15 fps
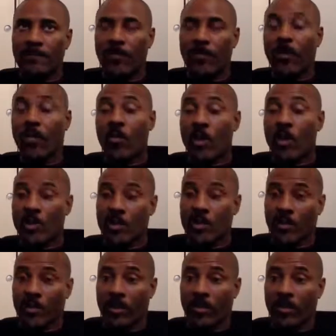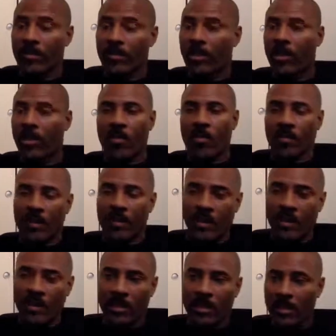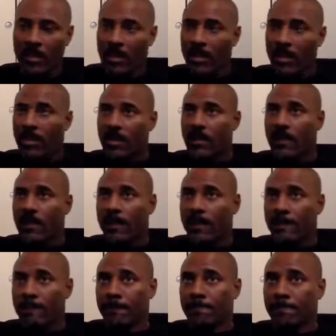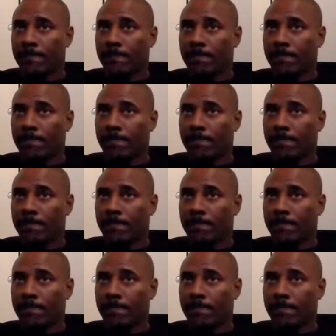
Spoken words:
require sugar in. Your coffee, your